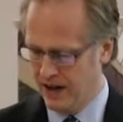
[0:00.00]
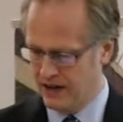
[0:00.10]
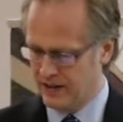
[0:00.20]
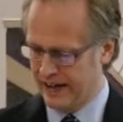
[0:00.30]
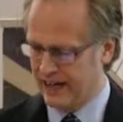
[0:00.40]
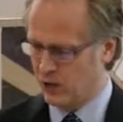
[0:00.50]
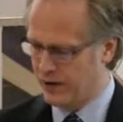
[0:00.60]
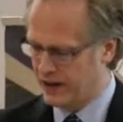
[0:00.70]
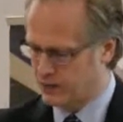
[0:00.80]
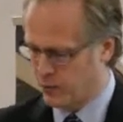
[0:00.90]
Today he'll
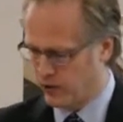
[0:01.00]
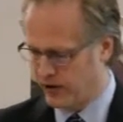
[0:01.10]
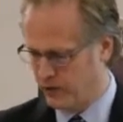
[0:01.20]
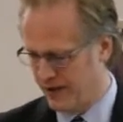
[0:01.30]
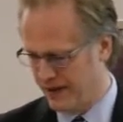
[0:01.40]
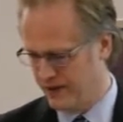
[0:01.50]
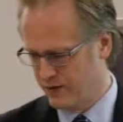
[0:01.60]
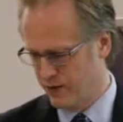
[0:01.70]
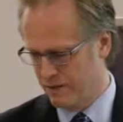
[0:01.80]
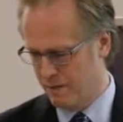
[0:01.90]
be exploring with
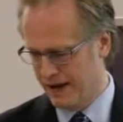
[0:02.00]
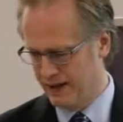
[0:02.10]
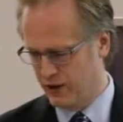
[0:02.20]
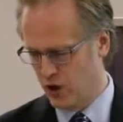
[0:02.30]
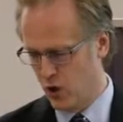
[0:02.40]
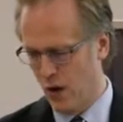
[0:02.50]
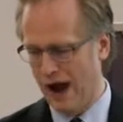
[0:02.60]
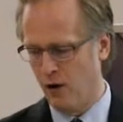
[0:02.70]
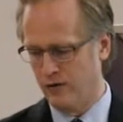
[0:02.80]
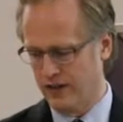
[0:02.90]
us what makes
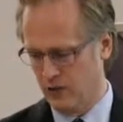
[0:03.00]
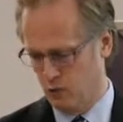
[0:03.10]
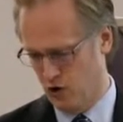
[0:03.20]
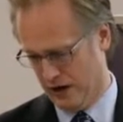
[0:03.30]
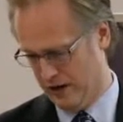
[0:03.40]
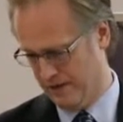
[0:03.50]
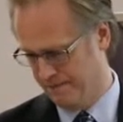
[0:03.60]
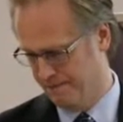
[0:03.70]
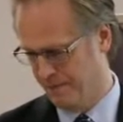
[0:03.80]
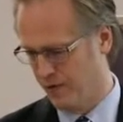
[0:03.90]
co-housing work
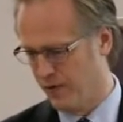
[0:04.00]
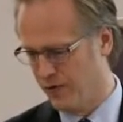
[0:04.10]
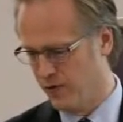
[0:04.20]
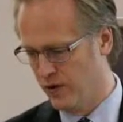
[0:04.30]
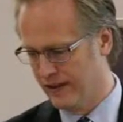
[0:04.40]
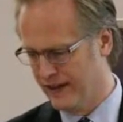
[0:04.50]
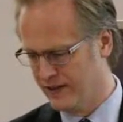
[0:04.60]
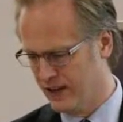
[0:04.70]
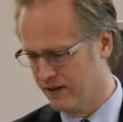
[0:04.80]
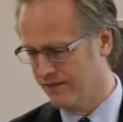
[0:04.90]
through a
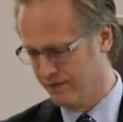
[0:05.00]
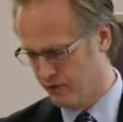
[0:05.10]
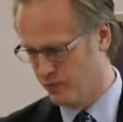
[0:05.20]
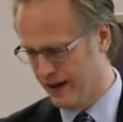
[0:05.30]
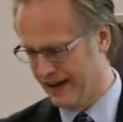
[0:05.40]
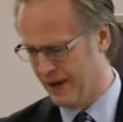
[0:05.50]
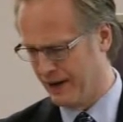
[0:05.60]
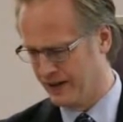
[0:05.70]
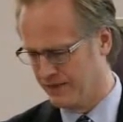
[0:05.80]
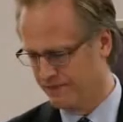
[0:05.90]
lens of group
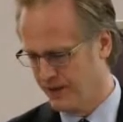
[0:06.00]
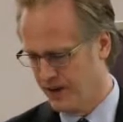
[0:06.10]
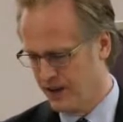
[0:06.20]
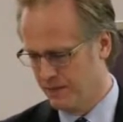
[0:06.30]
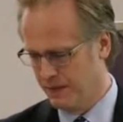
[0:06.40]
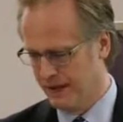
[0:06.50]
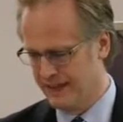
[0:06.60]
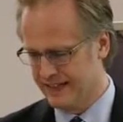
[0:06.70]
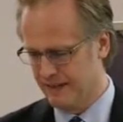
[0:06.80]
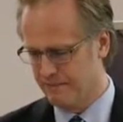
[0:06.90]
dynamics.
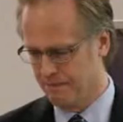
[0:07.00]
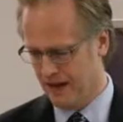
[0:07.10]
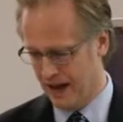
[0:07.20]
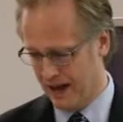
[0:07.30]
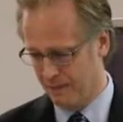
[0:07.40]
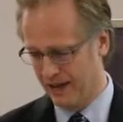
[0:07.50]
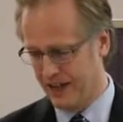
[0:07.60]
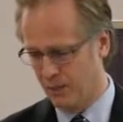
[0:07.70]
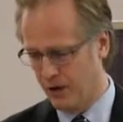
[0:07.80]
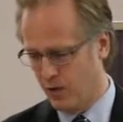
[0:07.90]
Please
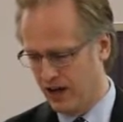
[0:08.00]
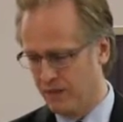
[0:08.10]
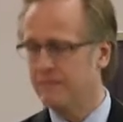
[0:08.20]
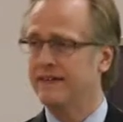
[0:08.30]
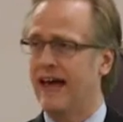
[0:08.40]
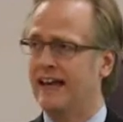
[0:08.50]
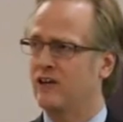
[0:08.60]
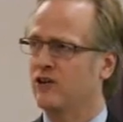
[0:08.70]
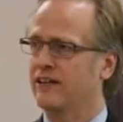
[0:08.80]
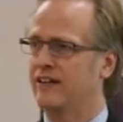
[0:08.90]
help me welcome
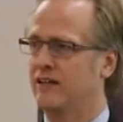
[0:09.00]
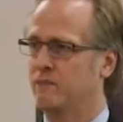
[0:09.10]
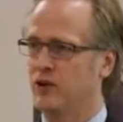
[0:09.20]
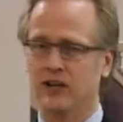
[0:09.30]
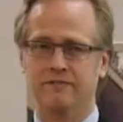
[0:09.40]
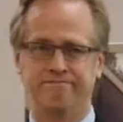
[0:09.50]
Daniel Lindenberg.